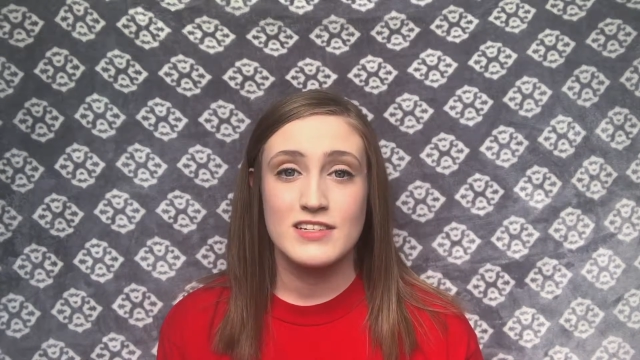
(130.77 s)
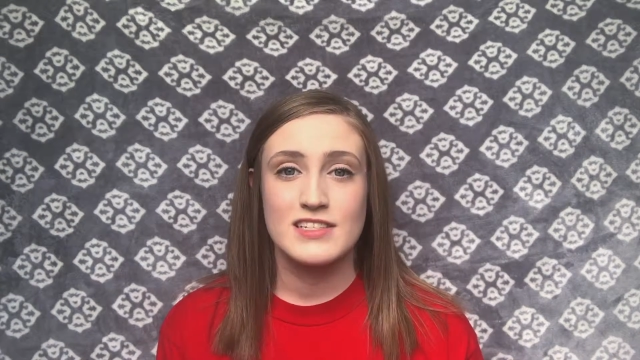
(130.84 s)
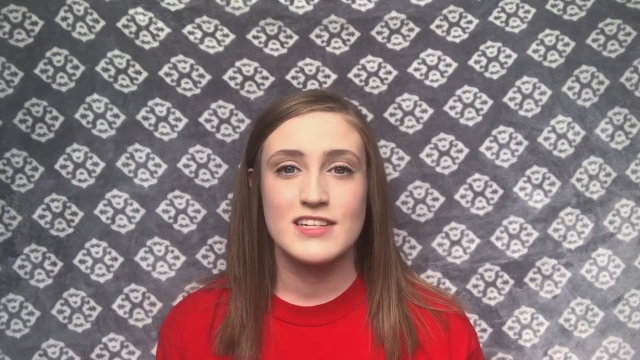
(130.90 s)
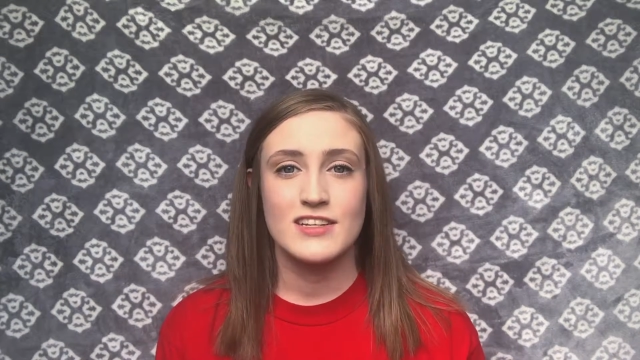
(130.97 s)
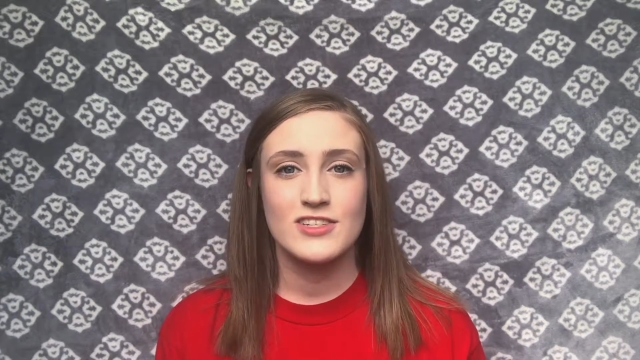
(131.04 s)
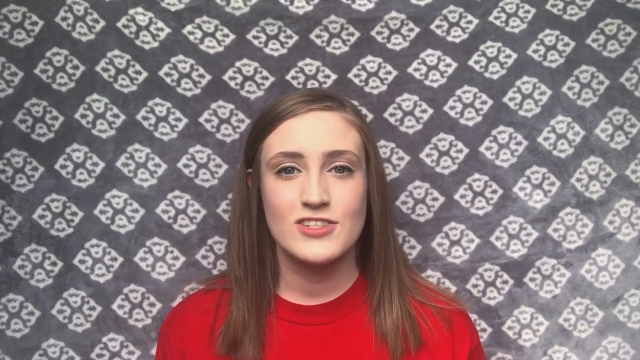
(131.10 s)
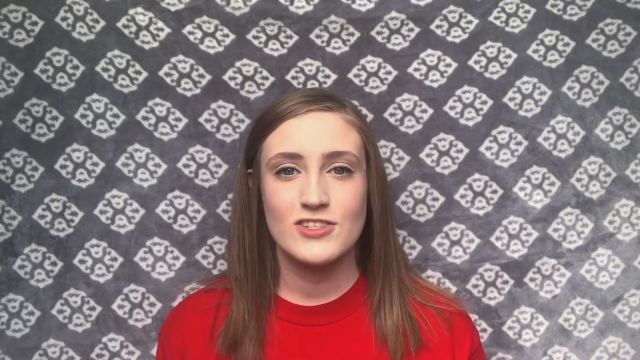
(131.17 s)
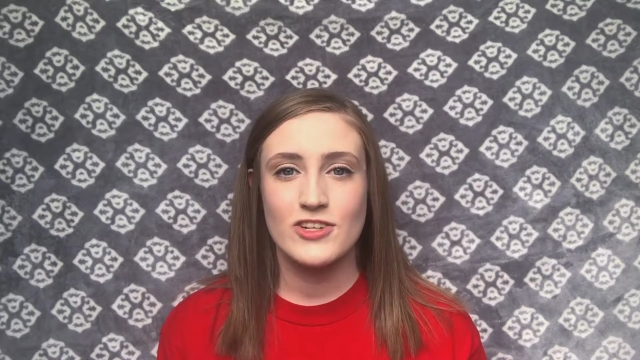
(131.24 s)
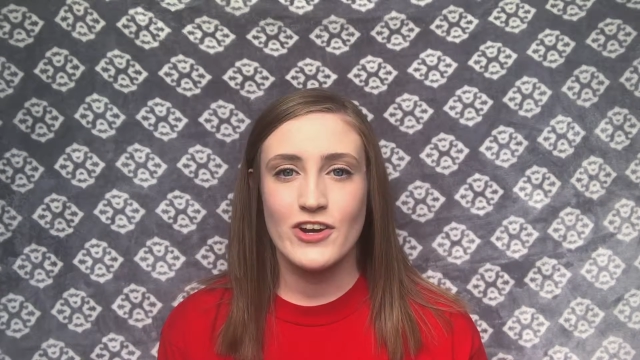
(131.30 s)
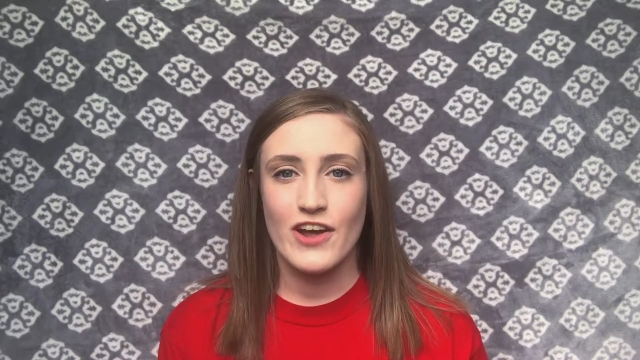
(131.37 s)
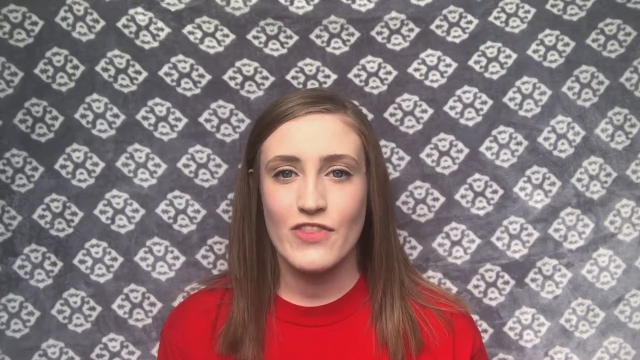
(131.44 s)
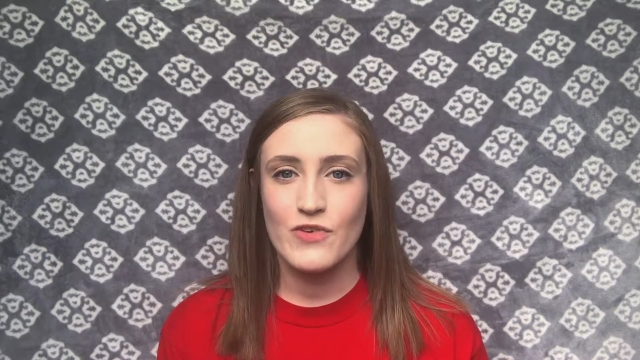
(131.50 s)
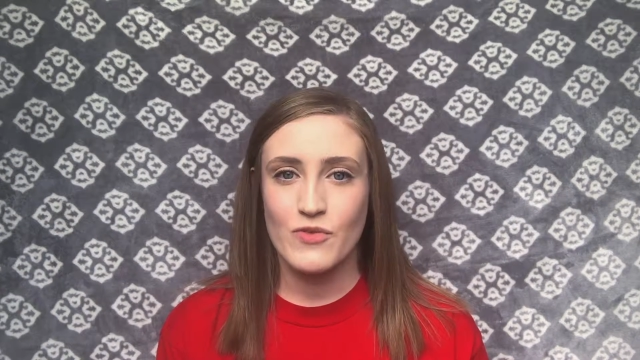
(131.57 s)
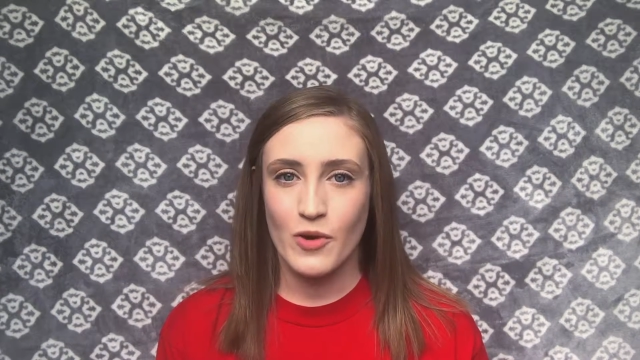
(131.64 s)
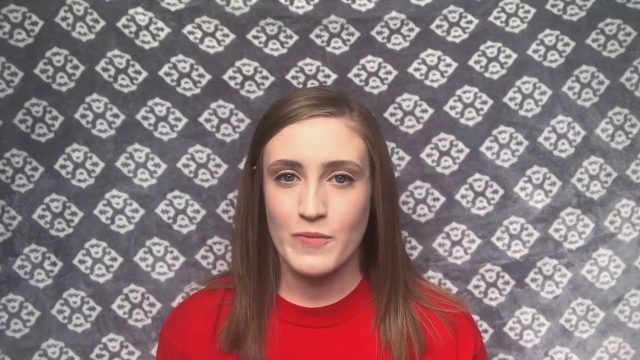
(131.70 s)
such as
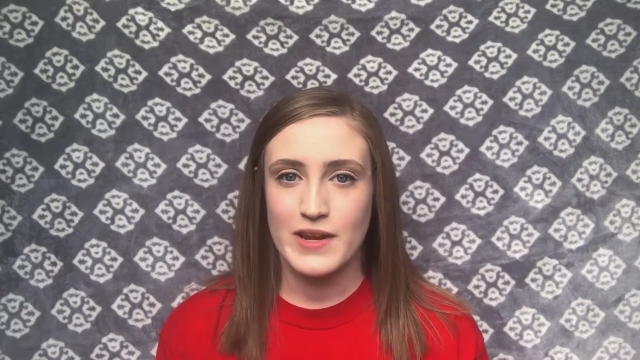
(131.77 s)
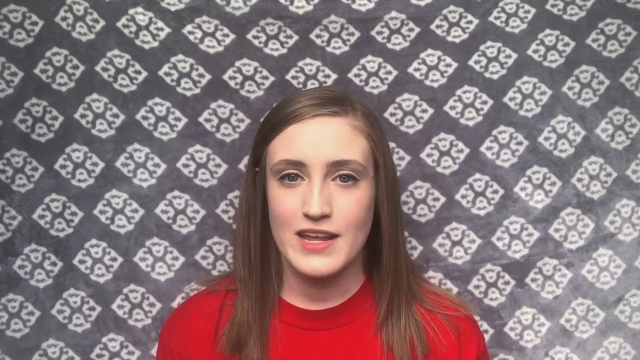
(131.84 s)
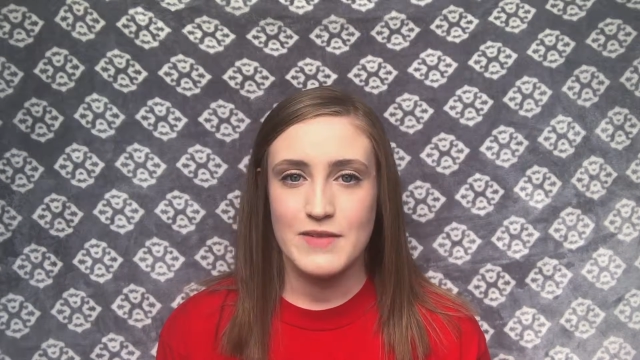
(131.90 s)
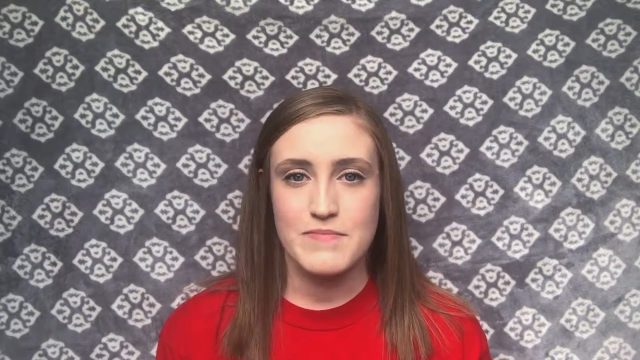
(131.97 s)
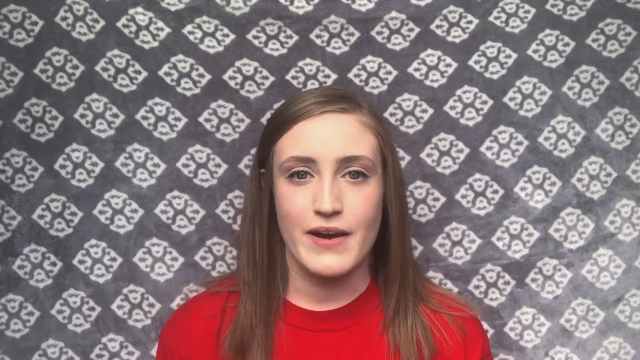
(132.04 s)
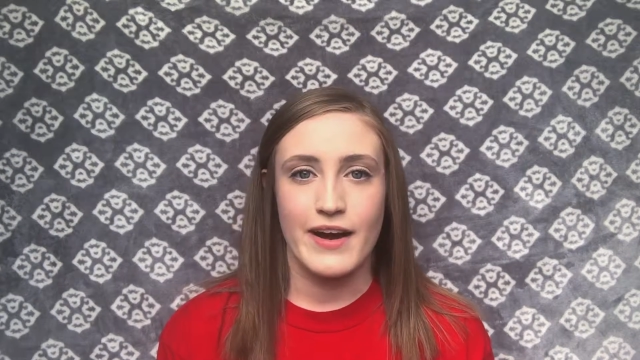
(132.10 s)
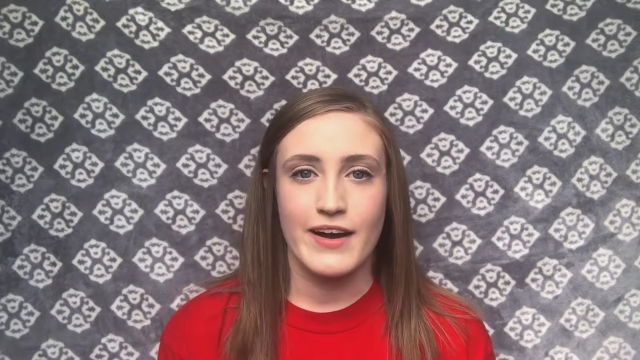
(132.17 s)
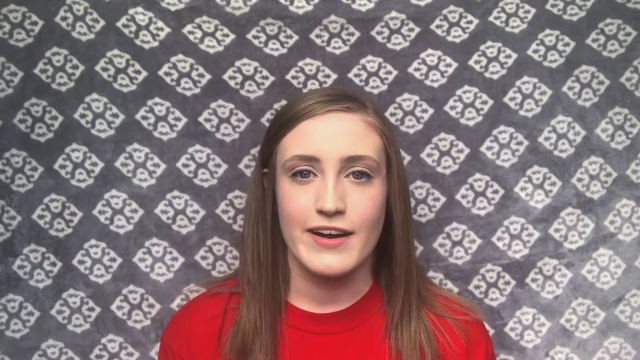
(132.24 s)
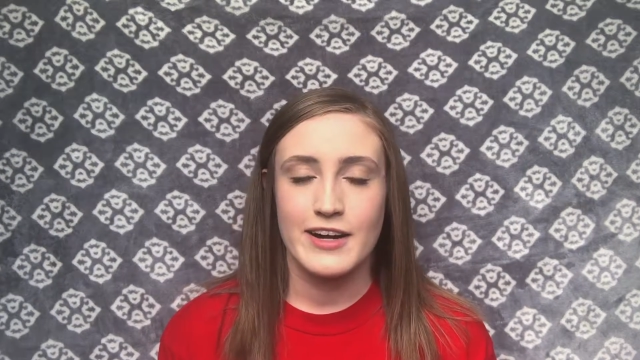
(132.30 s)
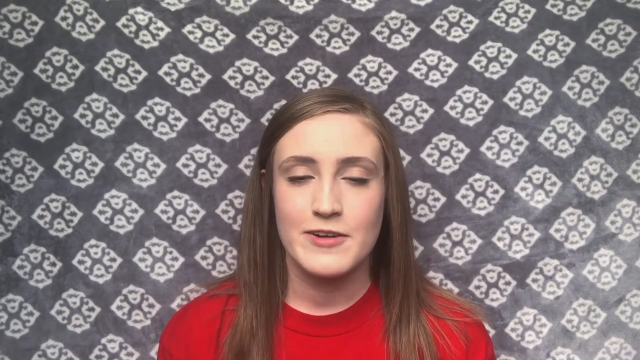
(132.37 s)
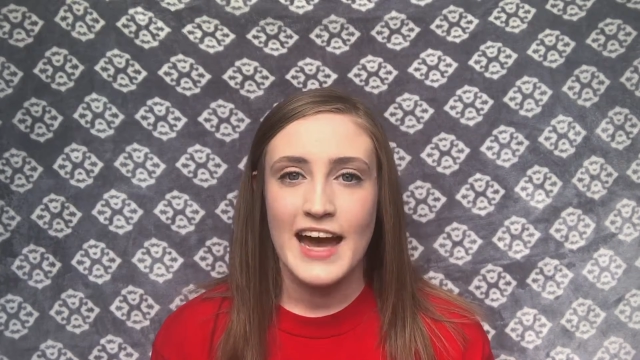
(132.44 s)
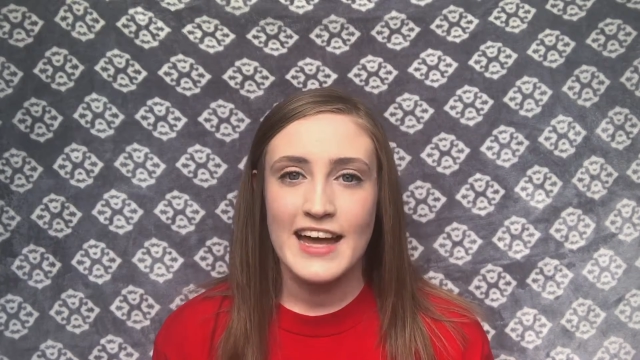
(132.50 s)
during the Roman Empire.